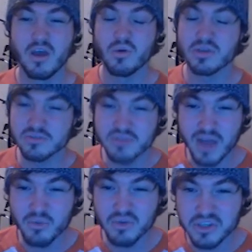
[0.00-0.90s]
which is
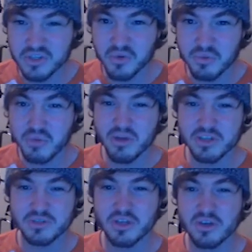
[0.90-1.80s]
not really doing me
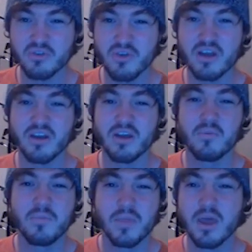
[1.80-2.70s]
much good right
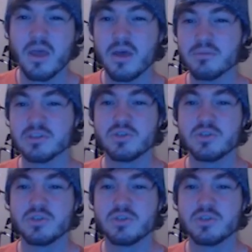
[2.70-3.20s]
now. But